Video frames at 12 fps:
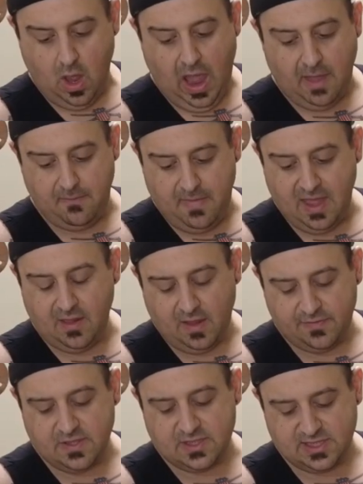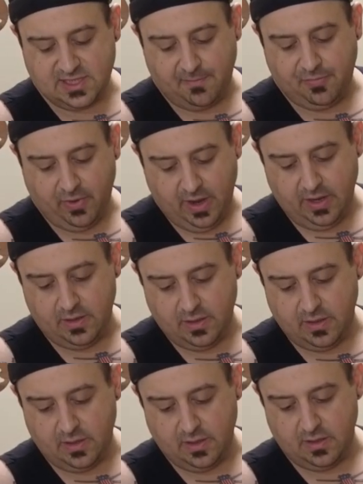I may let this separate
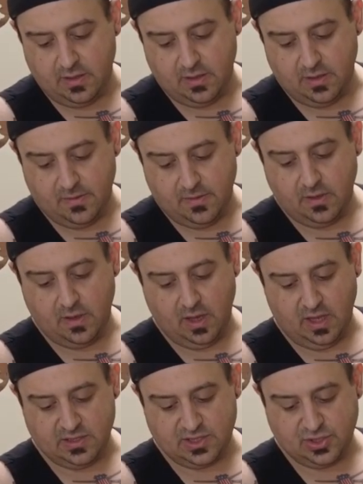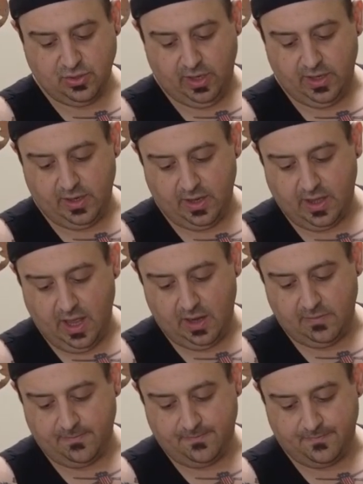and strain it
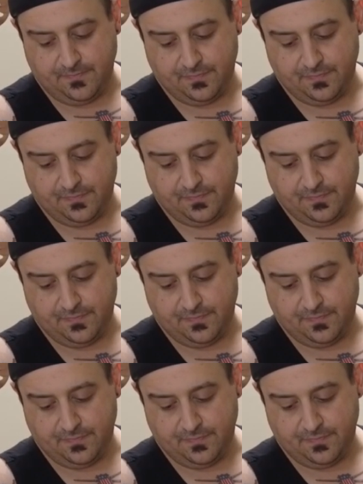again.